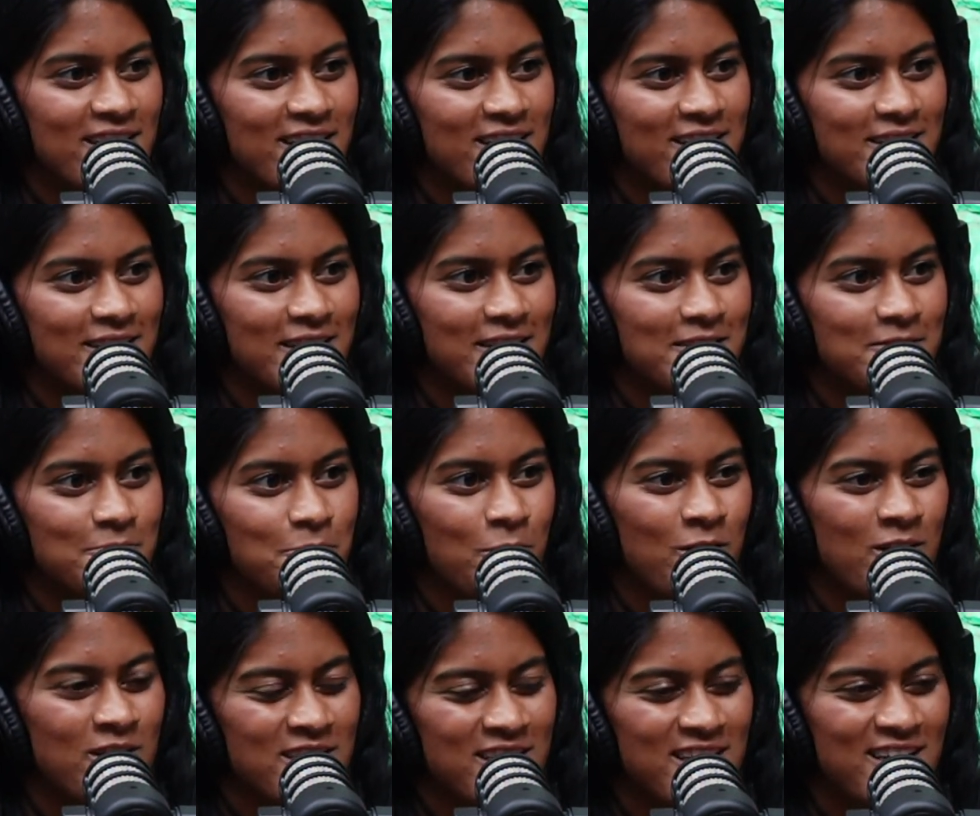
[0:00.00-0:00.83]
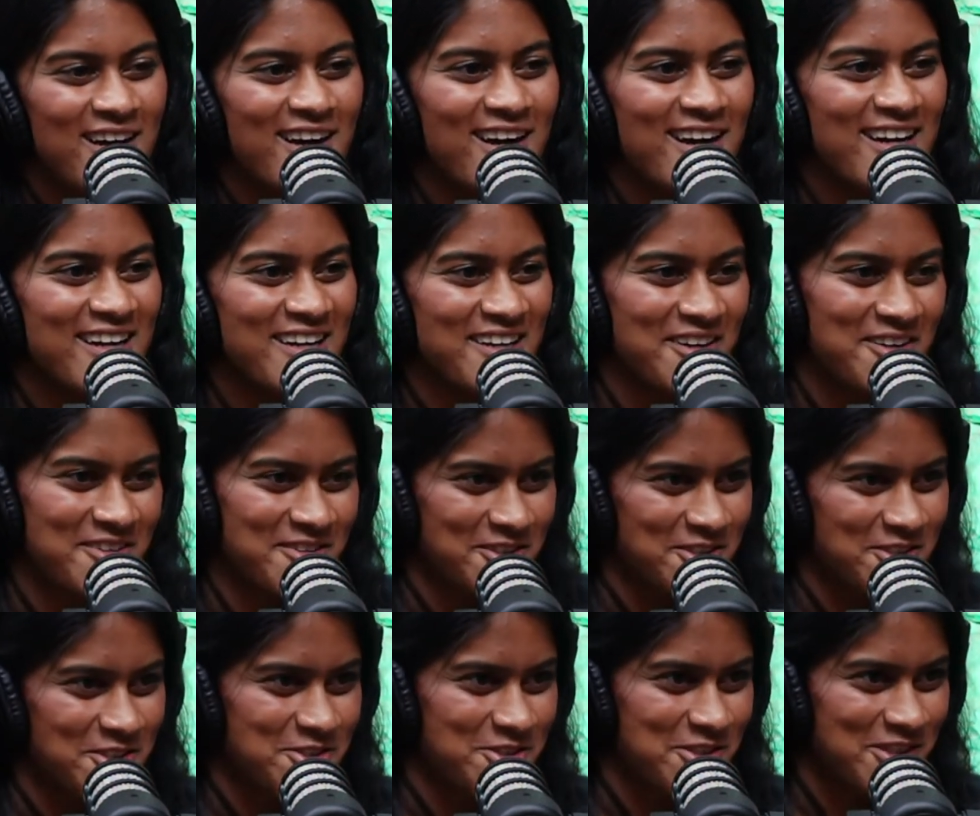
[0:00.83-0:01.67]
and then one guy
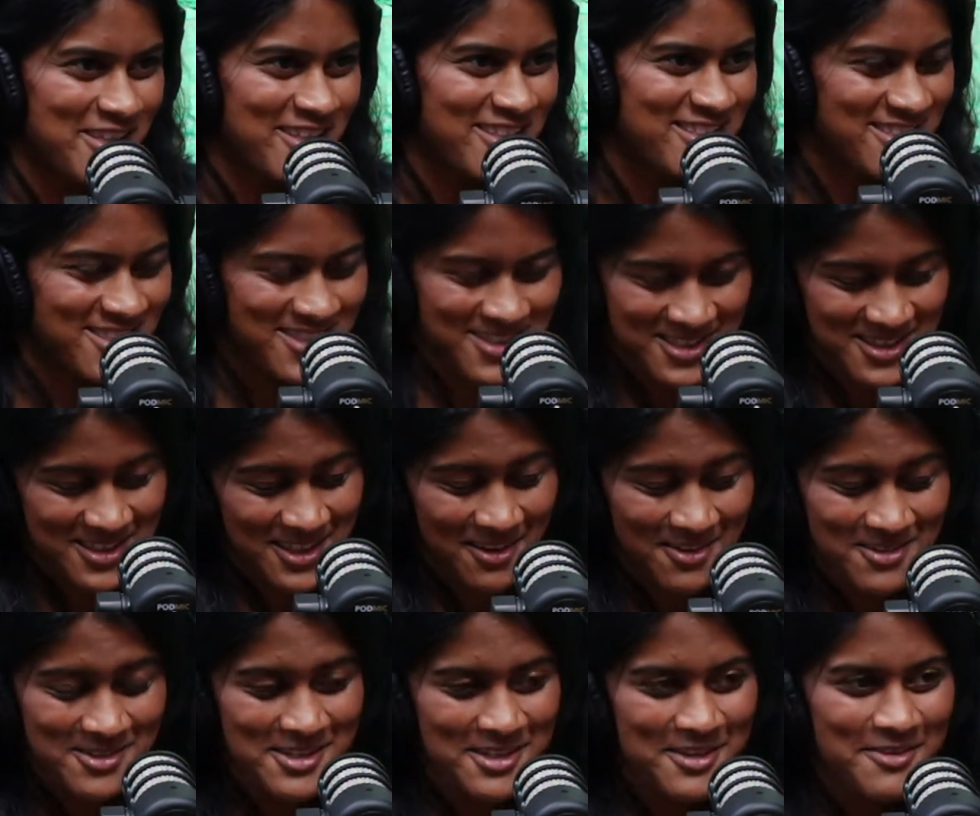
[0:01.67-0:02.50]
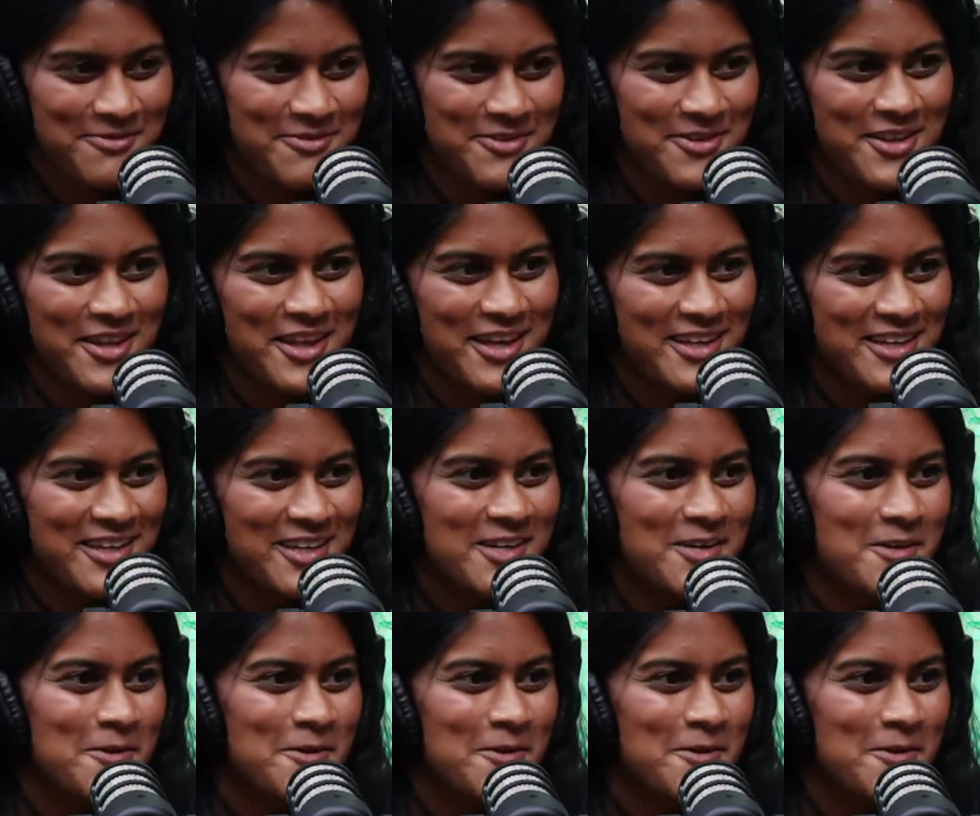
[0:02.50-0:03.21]
on the street just sells it for, like...